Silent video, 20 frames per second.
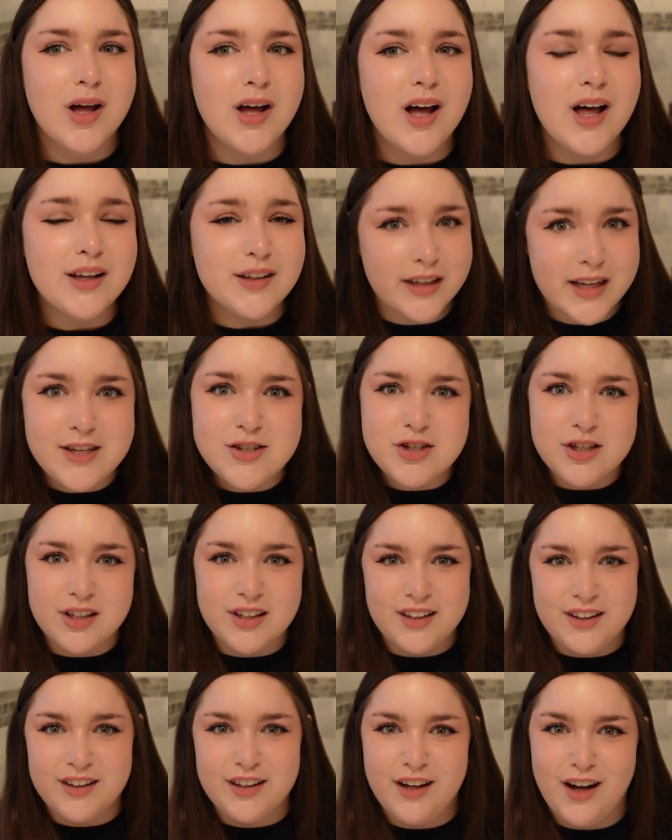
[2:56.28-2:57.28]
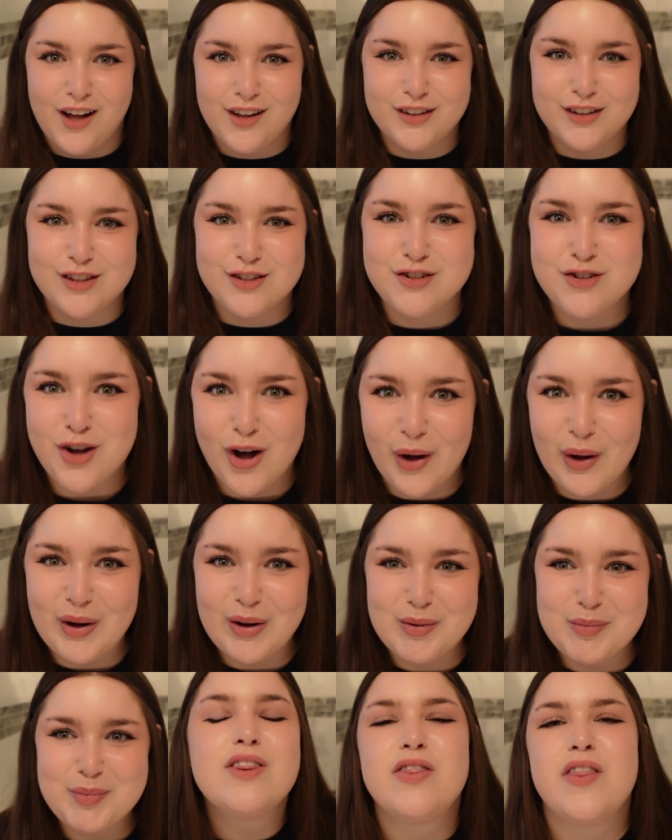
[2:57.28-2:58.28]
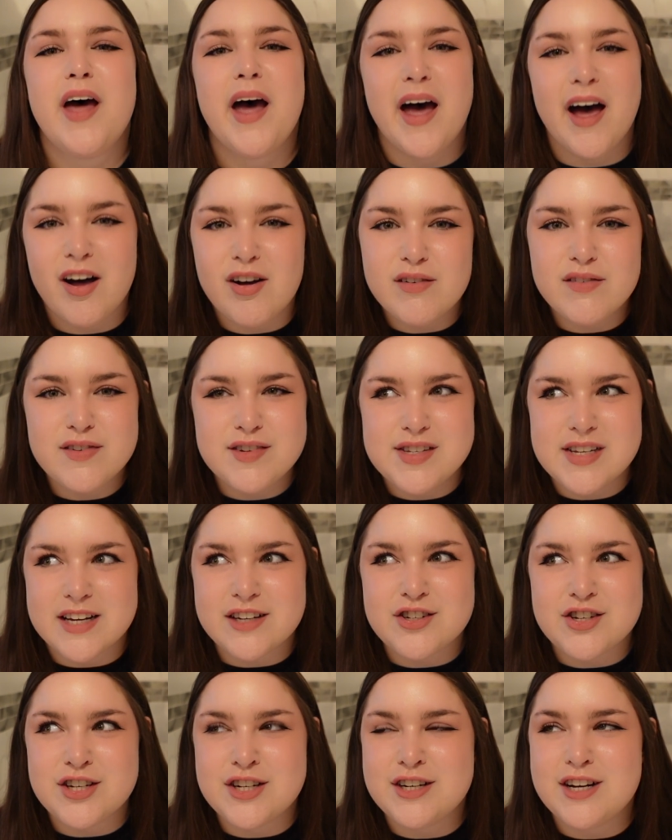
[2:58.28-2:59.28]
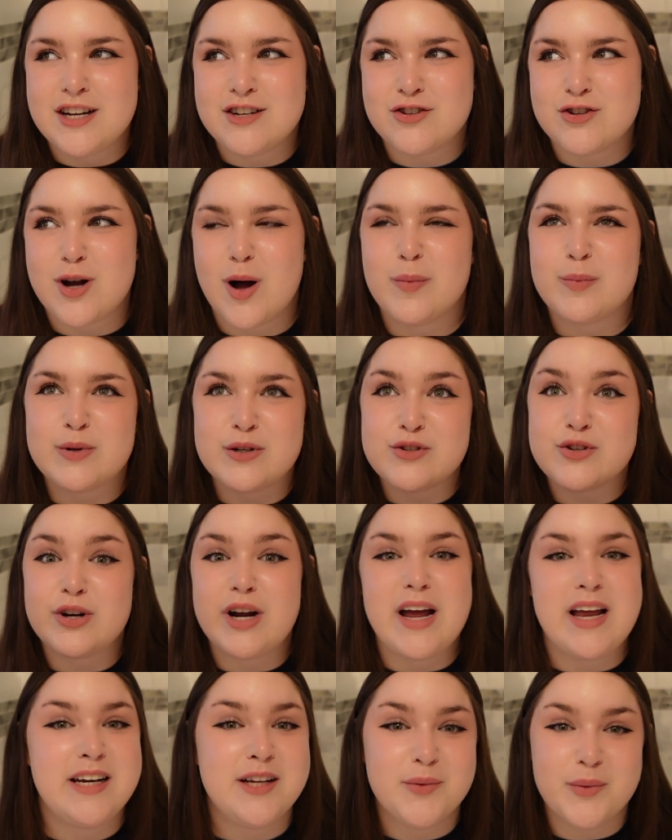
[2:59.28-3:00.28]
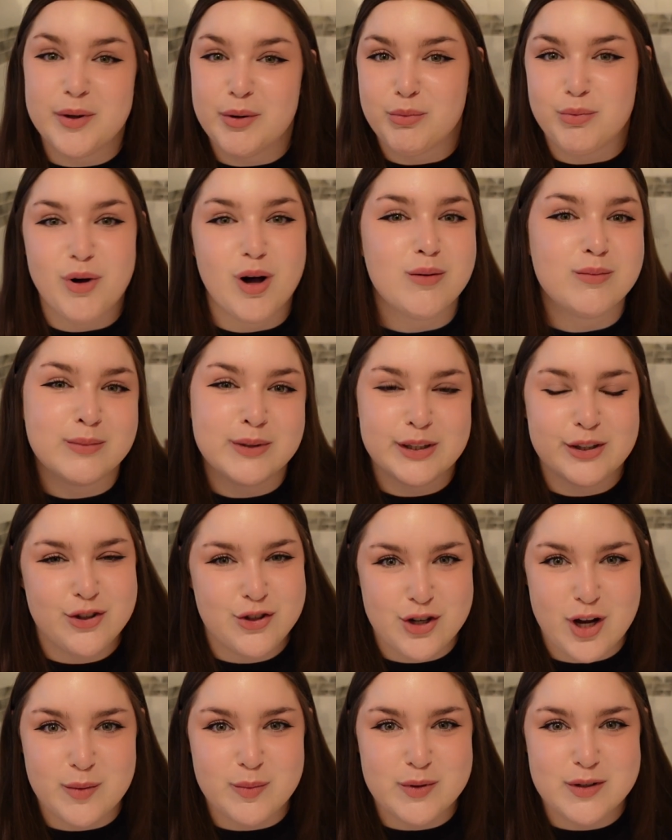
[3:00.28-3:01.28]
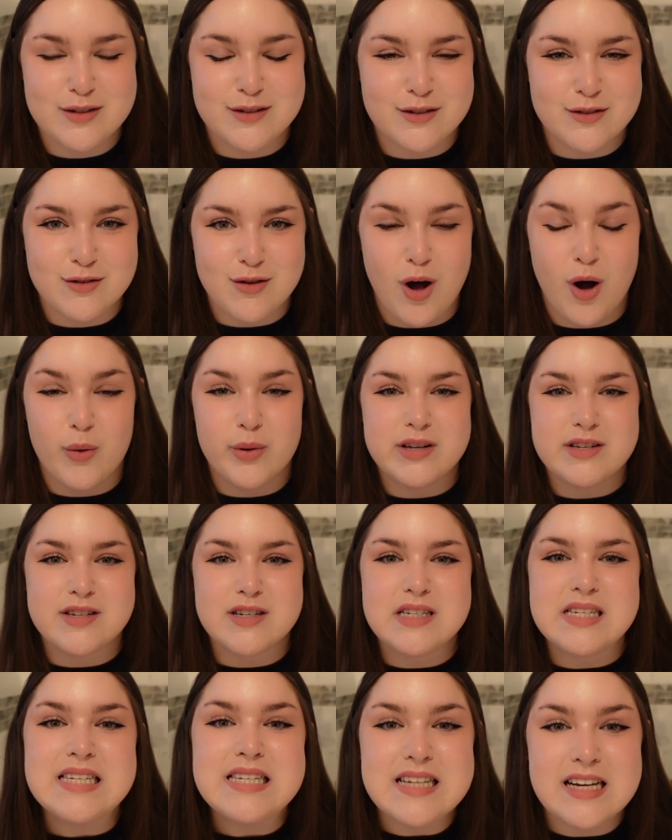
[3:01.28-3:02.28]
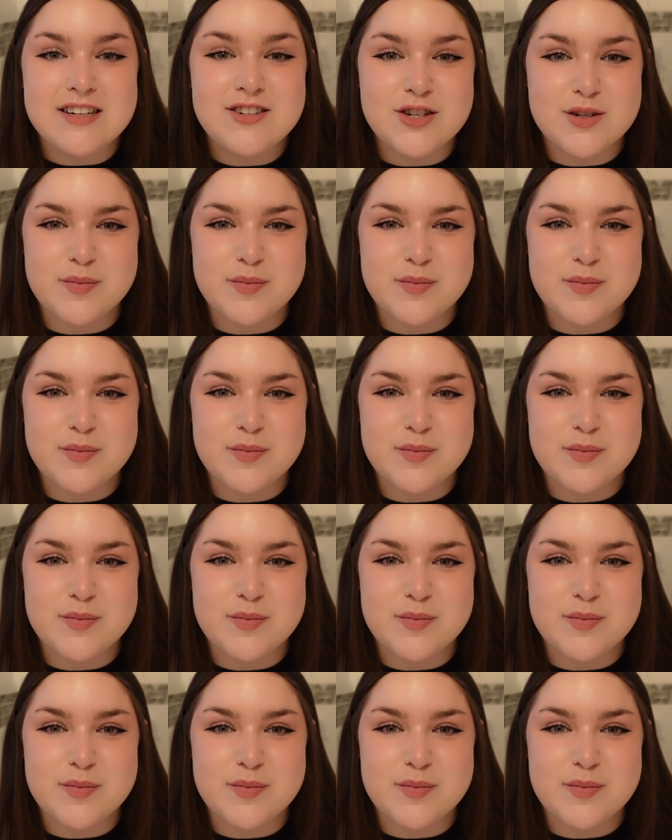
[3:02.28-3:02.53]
allegedly the color taupe. The e.l.f. section at Shoppers or anywhere, Walmart, Shoppers is always such